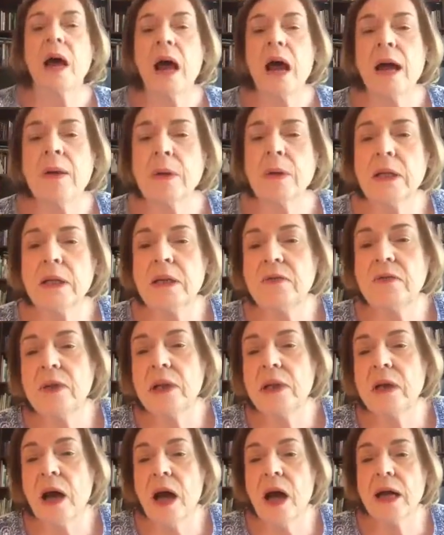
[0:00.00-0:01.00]
I believe
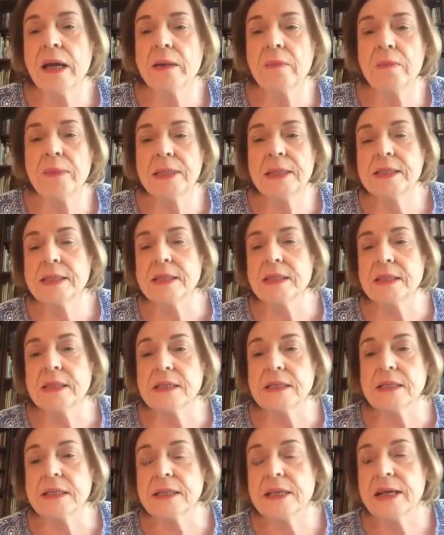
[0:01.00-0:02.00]
in God and
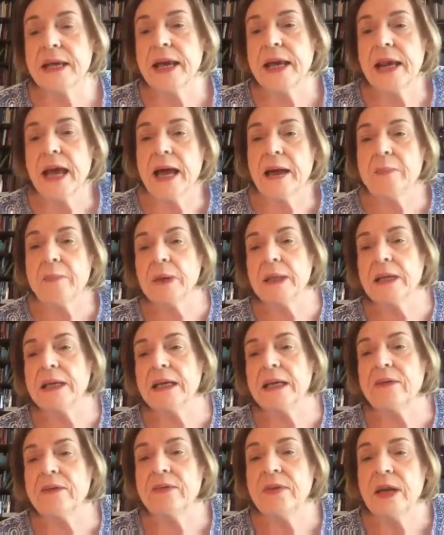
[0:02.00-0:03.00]
business, and I
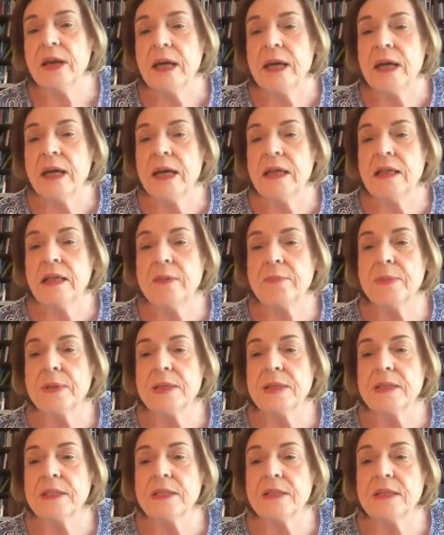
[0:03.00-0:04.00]
believe in the
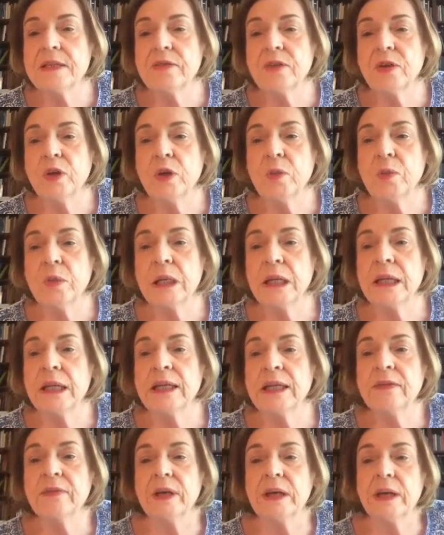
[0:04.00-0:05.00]
business of human
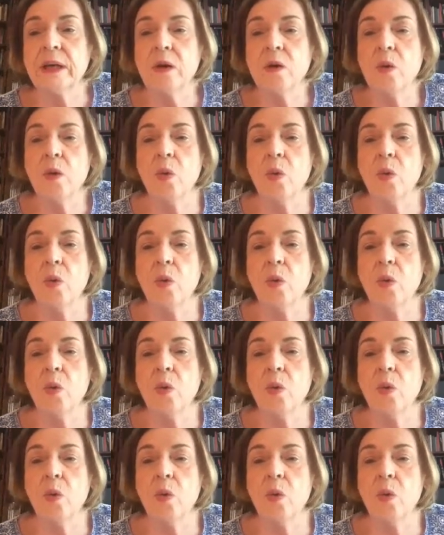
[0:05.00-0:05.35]
living,